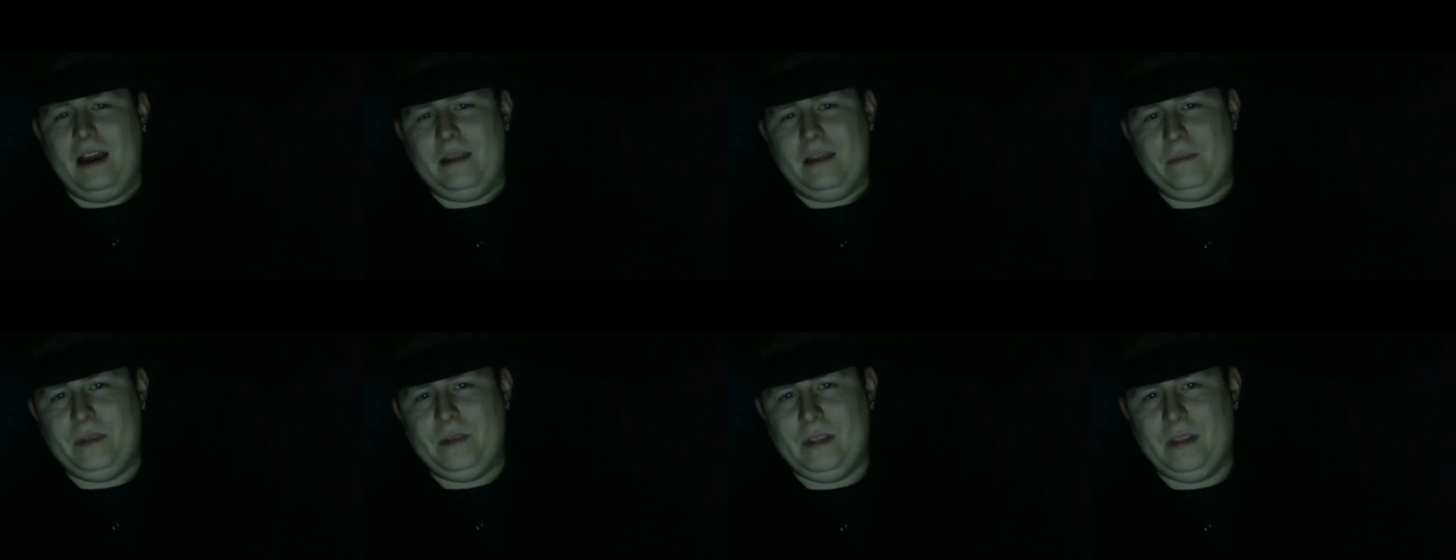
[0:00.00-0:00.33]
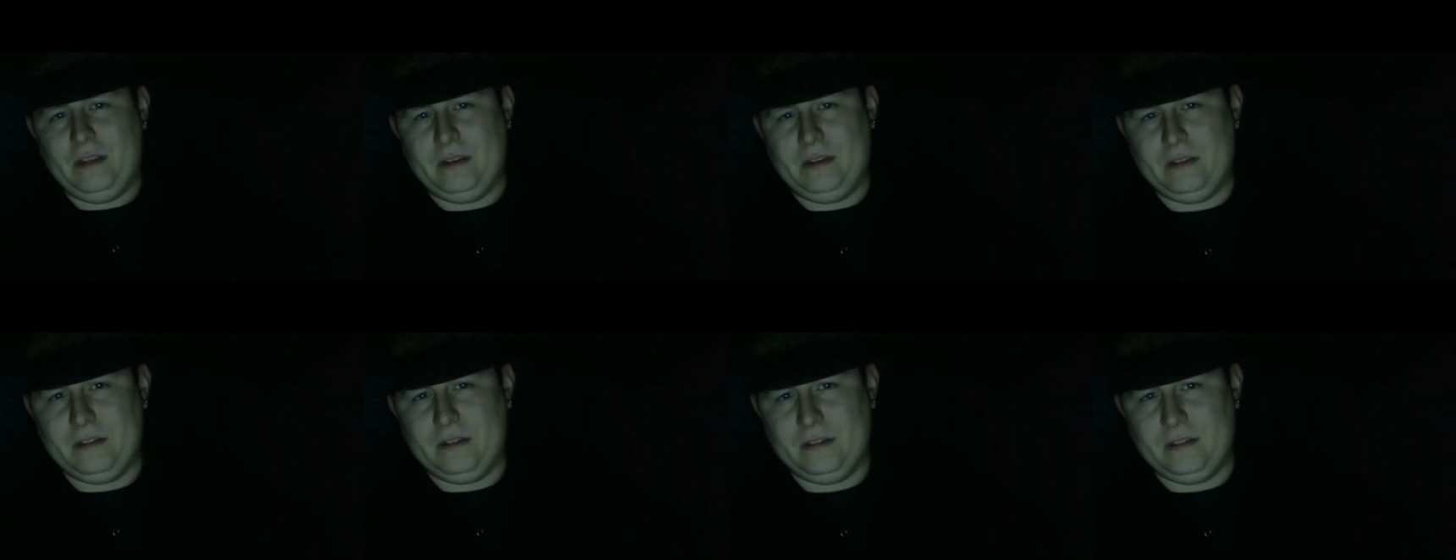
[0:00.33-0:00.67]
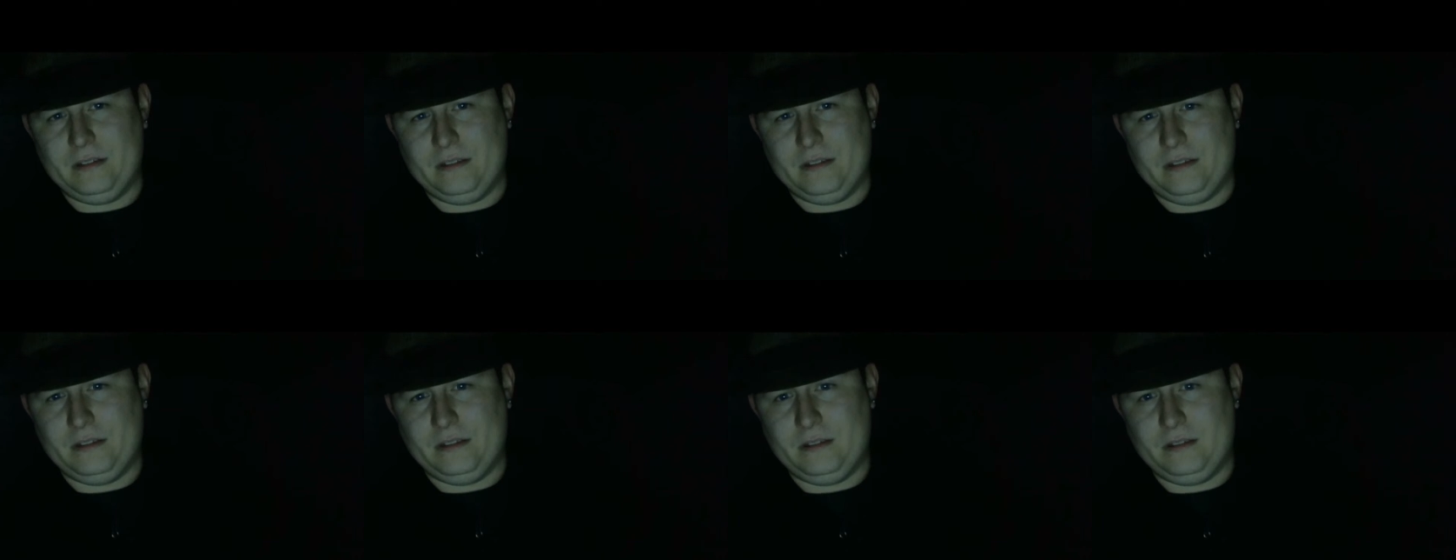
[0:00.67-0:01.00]
mean,
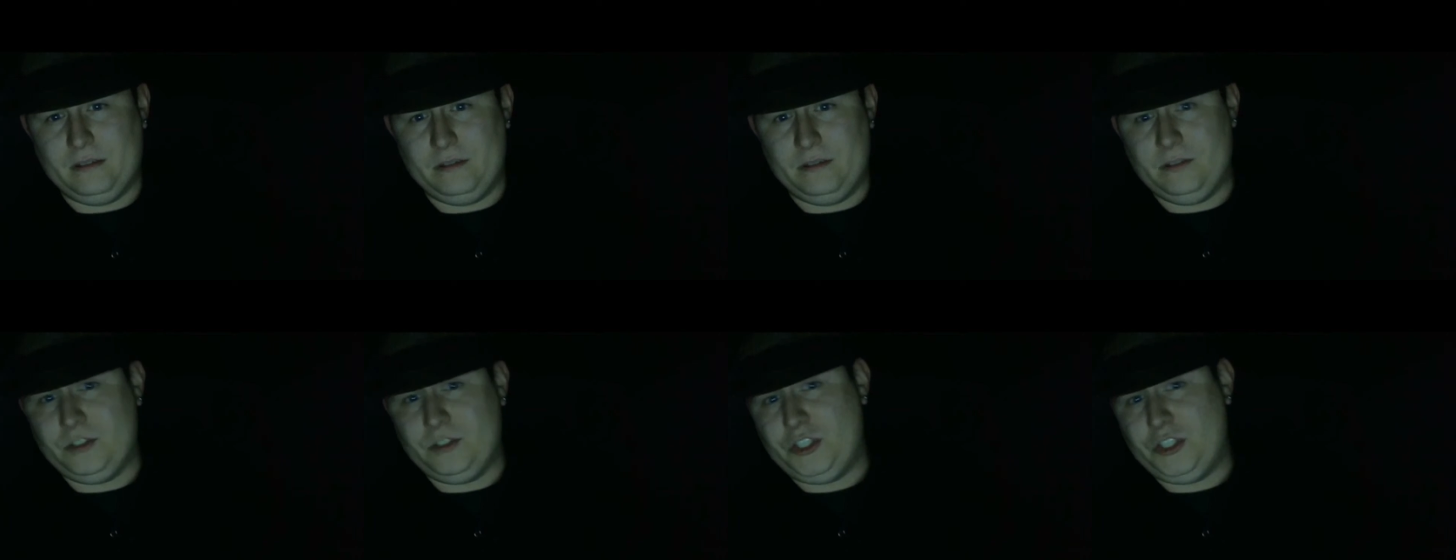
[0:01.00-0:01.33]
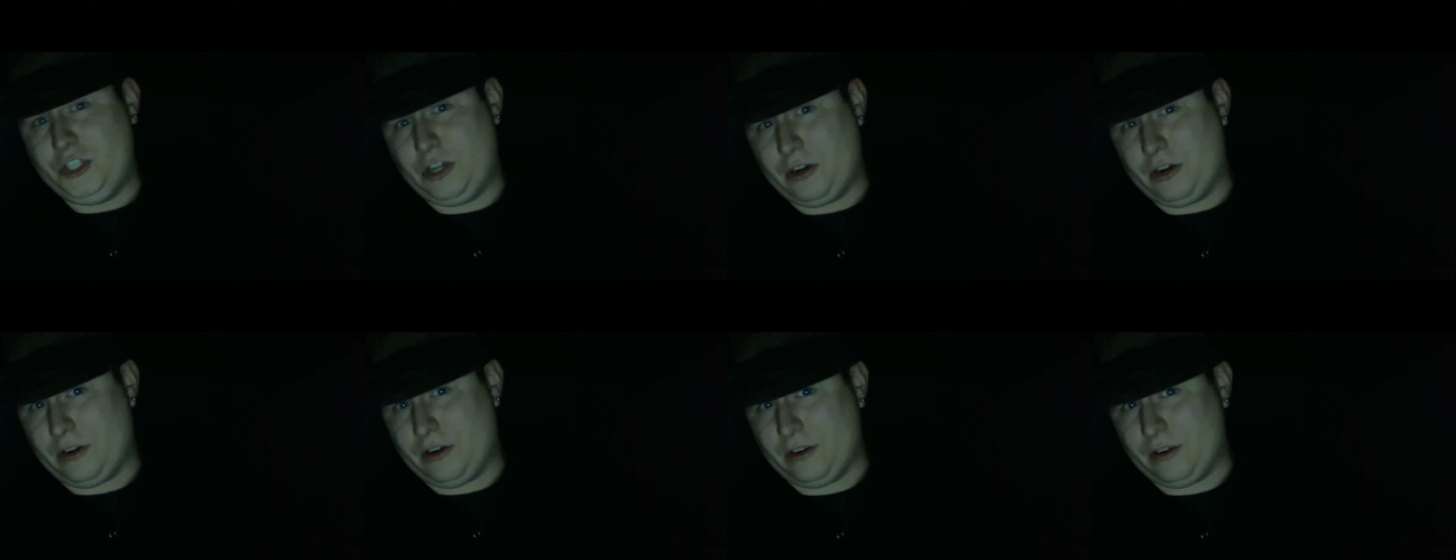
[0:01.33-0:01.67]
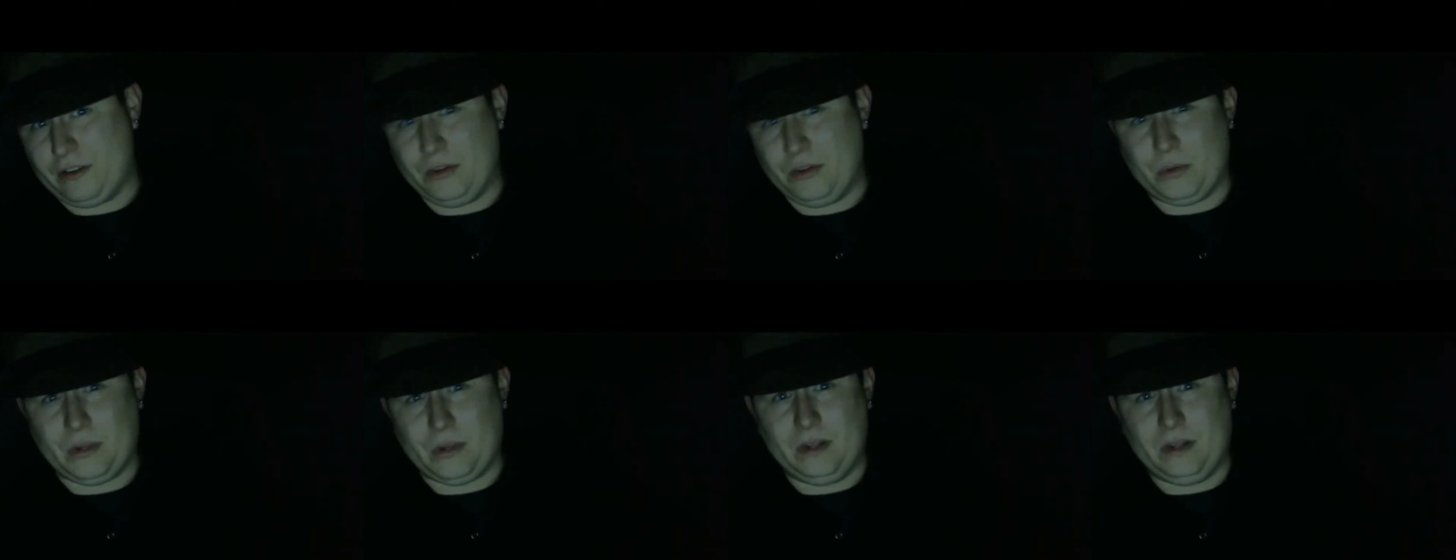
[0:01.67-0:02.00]
sure,
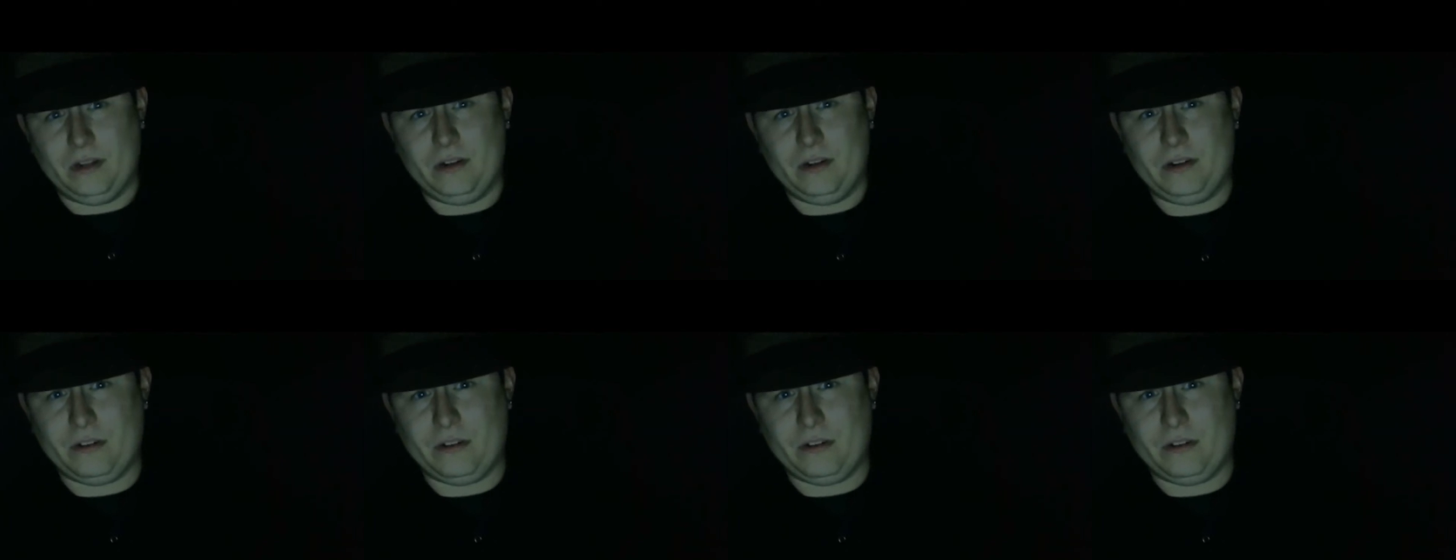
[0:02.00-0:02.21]
you can learn a